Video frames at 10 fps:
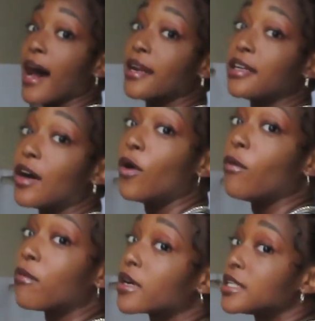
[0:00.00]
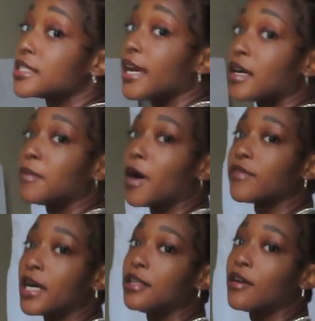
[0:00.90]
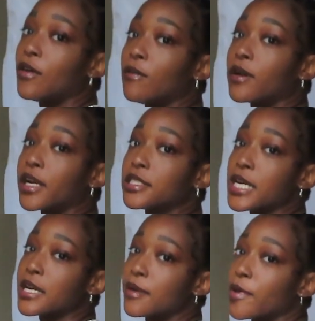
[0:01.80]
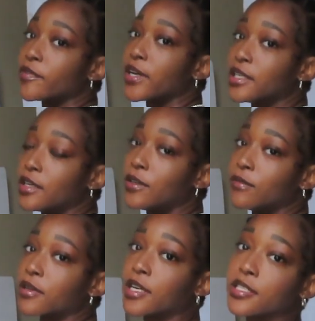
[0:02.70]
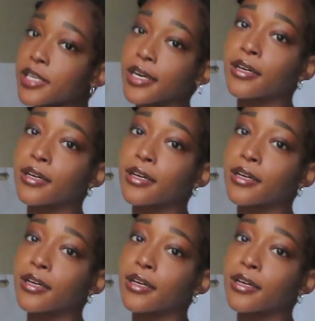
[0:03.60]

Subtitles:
I don't want to take them off. I don't want to take them off. I don't want to take